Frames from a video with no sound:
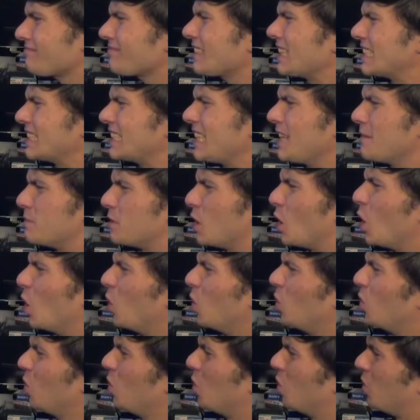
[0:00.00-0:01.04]
This game's
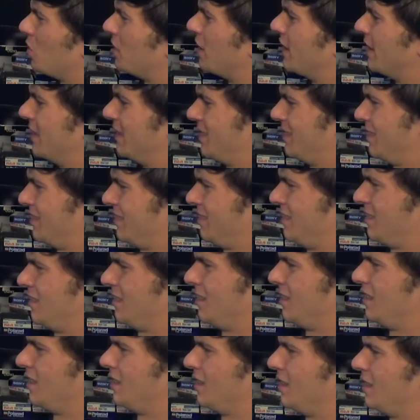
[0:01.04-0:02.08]
old.
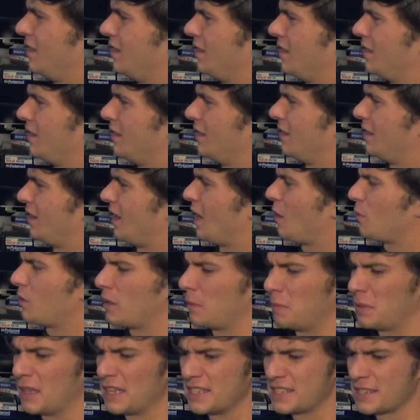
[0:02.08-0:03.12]
I
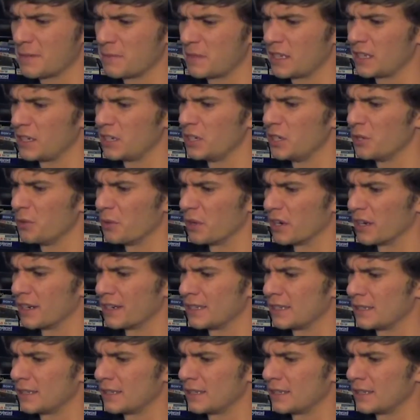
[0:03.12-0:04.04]
want to play something newer.